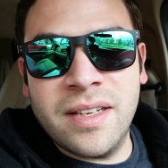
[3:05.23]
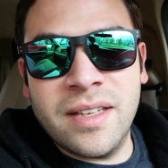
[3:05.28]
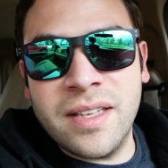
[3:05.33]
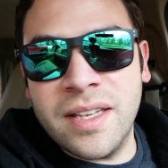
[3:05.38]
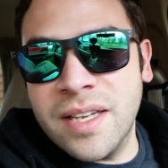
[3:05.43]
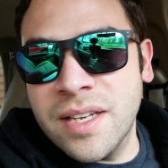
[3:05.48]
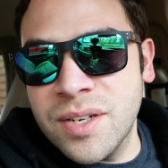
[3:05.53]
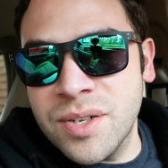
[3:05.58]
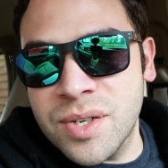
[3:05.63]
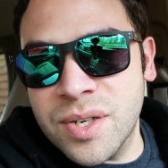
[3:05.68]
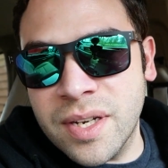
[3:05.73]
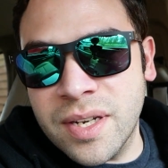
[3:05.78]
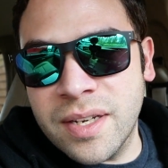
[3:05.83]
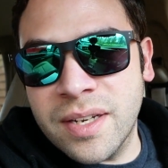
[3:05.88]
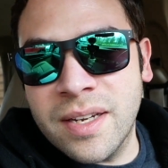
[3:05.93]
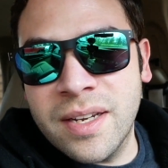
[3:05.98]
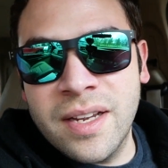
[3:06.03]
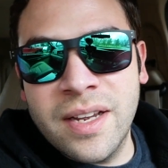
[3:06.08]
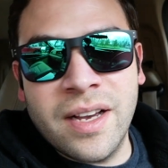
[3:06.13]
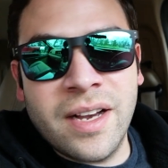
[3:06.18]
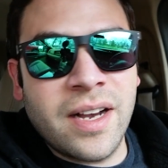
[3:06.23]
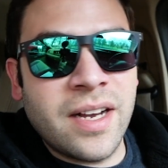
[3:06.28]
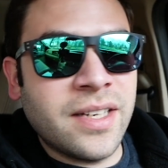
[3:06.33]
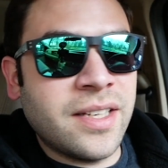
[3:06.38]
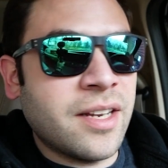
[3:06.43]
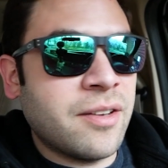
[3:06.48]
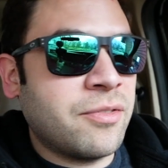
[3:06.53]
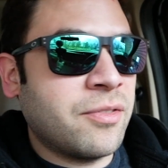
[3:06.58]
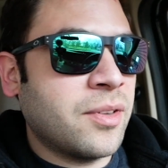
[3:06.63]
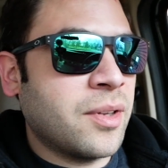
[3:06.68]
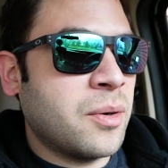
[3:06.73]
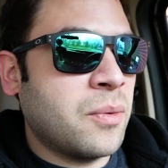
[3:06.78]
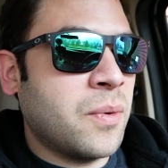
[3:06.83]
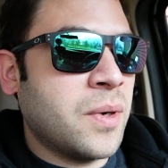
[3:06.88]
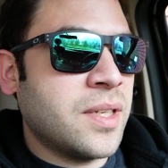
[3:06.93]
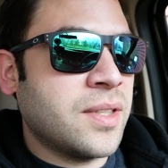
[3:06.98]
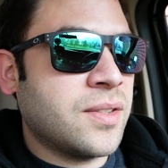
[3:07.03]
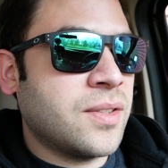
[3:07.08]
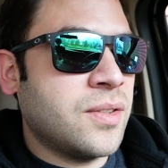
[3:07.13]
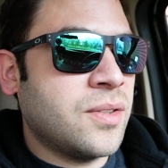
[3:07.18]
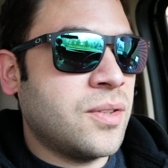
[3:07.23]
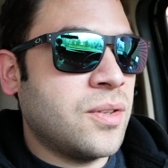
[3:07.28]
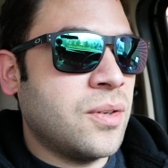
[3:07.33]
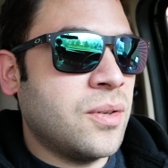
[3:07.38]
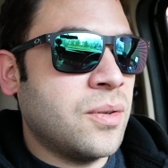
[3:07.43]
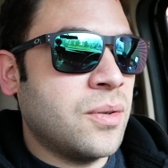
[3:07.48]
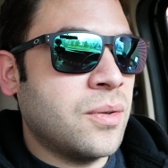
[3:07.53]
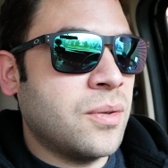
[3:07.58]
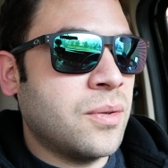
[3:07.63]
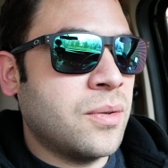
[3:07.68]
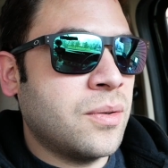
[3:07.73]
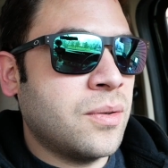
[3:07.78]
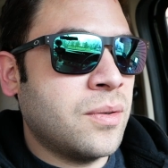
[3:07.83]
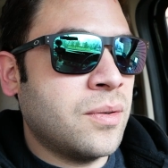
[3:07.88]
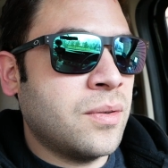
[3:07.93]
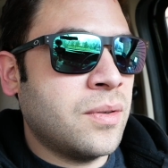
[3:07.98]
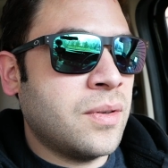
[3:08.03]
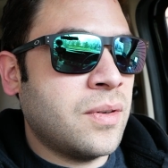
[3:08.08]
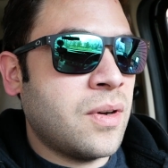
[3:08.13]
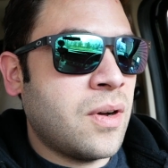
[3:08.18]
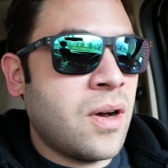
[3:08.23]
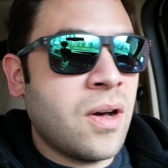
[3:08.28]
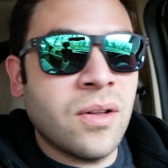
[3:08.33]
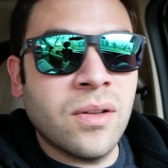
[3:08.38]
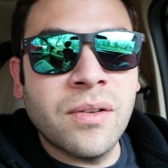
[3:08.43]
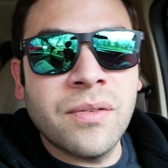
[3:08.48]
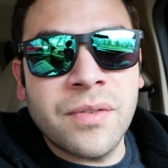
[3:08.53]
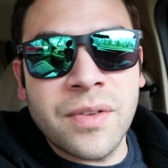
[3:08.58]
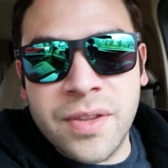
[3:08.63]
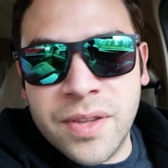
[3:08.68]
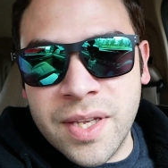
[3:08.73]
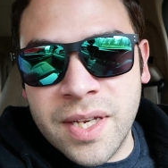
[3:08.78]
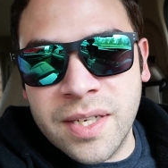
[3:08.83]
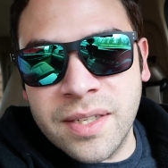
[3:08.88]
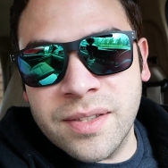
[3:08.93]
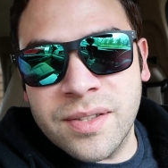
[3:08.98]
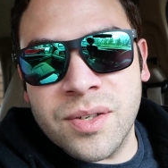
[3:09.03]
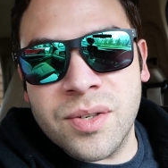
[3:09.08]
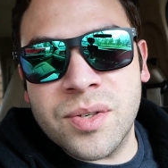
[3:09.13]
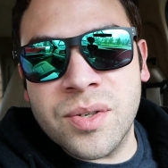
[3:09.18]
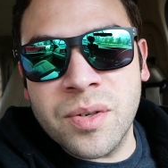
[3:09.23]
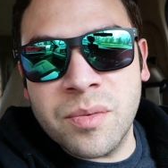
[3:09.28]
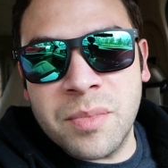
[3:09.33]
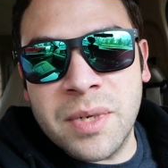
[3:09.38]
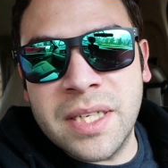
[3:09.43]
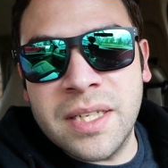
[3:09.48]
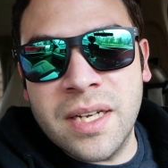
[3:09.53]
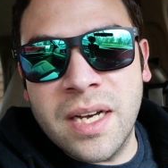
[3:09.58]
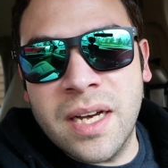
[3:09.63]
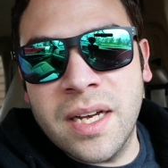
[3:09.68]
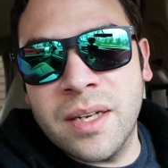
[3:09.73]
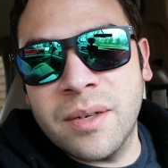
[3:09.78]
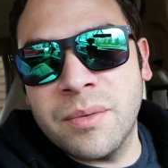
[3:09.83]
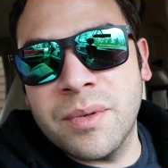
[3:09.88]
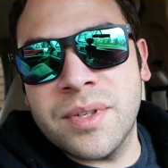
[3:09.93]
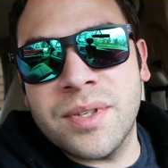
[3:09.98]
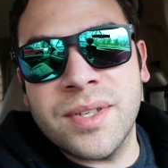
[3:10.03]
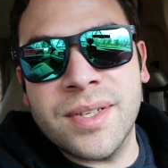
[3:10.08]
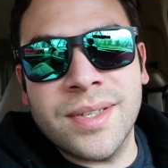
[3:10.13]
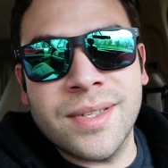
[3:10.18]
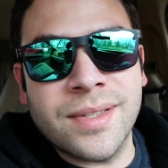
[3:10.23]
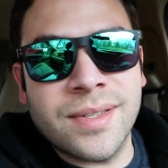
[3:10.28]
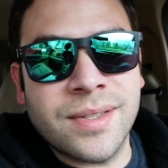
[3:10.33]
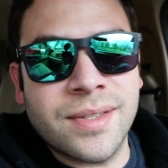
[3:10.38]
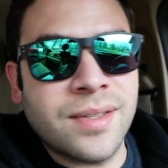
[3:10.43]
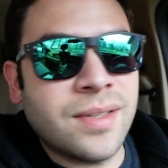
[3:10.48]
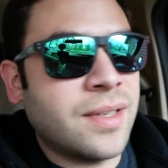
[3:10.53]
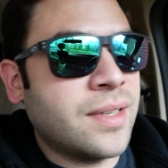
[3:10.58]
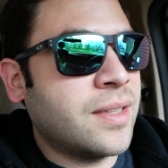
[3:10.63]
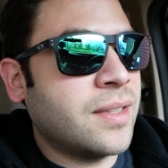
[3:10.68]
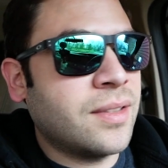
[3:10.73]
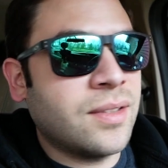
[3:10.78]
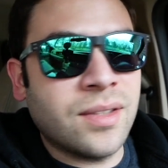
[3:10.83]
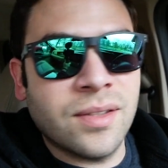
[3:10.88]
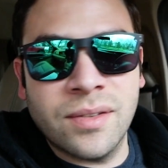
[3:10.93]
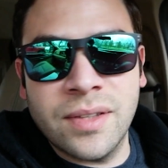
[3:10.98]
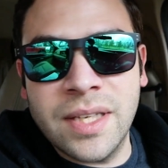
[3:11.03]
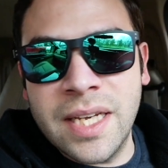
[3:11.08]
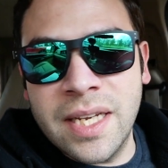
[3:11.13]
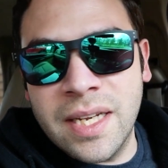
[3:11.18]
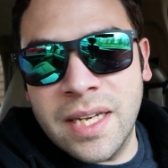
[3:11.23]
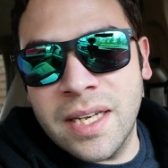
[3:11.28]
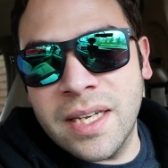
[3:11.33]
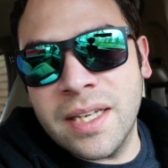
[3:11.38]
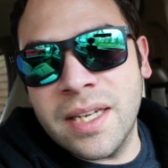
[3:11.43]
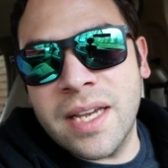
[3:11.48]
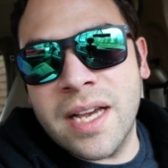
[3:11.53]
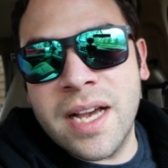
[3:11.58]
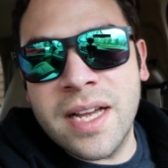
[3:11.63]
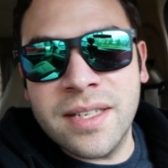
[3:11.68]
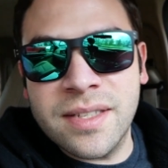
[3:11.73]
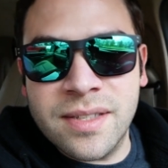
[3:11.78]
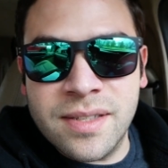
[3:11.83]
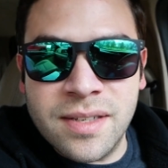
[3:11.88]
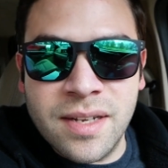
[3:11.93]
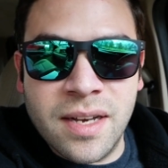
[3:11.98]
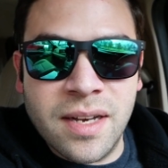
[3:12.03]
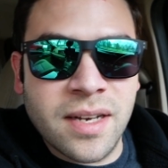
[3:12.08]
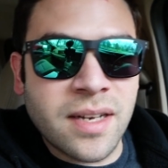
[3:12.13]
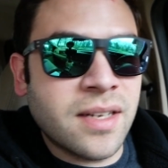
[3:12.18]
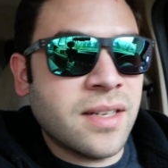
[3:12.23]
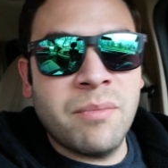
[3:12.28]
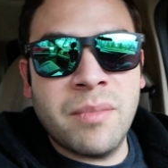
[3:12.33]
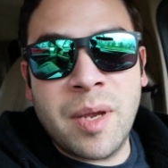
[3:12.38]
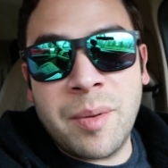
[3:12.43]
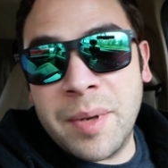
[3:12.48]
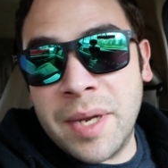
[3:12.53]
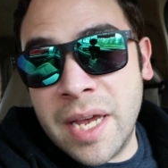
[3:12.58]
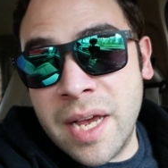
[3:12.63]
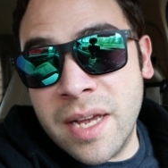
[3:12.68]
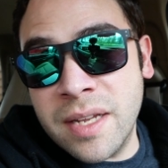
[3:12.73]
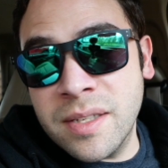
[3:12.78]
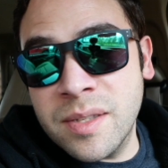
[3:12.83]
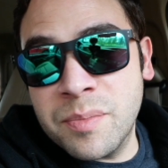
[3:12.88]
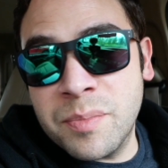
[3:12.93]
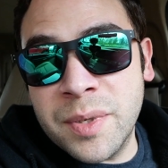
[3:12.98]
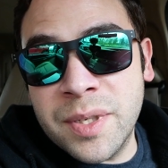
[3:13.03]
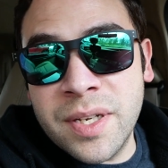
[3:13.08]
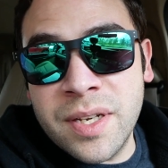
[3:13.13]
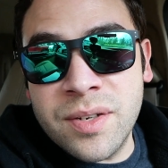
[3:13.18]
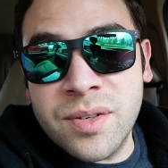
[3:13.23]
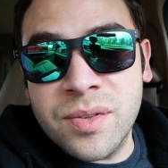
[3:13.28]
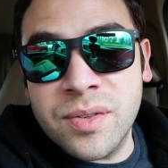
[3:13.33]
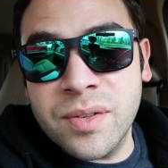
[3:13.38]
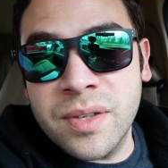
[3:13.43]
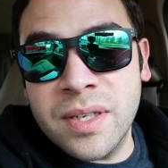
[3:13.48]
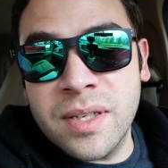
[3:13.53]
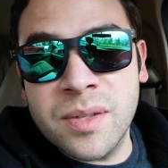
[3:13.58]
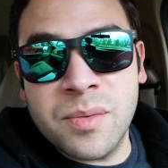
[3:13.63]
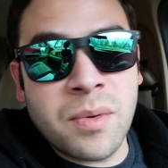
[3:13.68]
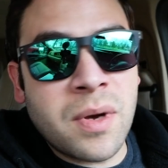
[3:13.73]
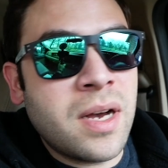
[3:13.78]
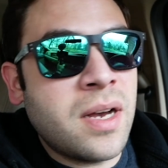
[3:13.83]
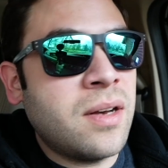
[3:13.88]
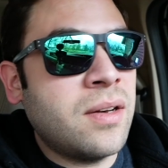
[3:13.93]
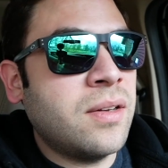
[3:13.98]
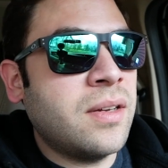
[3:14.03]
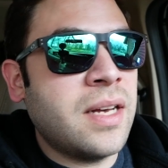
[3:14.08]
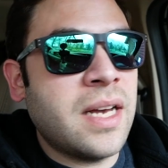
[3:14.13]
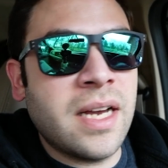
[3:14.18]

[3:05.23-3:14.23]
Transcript: In the engine, I definitely want to do all of the things that should be done, which is like deleting head stud, maybe heads potentially as well.